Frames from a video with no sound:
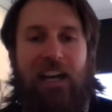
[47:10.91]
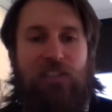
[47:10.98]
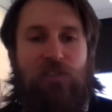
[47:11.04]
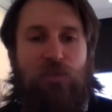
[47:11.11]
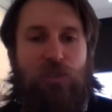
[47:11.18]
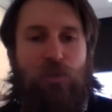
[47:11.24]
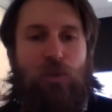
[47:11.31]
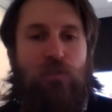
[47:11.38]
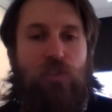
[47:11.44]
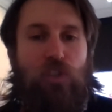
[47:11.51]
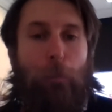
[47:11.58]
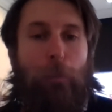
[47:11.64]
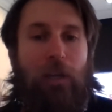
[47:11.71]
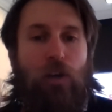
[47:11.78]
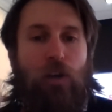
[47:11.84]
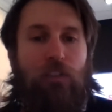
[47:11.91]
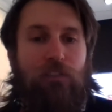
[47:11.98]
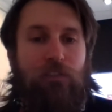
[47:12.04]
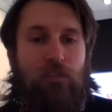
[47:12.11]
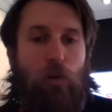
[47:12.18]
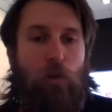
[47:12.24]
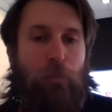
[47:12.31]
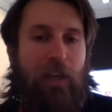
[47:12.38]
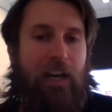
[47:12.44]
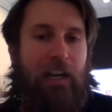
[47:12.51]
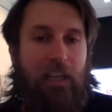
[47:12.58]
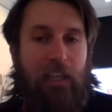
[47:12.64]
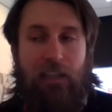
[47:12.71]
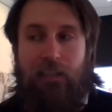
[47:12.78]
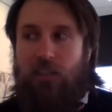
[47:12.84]
and you're sort of jumping off from that
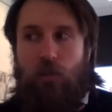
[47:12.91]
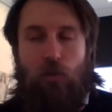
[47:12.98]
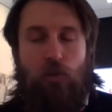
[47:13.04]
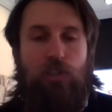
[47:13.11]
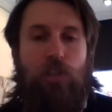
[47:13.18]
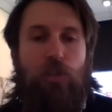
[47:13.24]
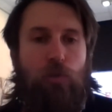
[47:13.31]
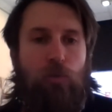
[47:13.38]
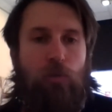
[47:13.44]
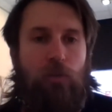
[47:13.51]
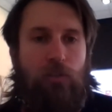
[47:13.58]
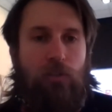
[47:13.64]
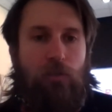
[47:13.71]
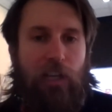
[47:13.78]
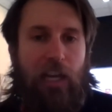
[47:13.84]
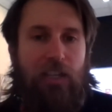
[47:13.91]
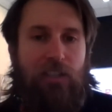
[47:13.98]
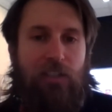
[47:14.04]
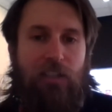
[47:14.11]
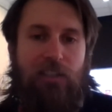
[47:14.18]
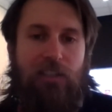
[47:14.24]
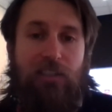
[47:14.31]
into your new creation.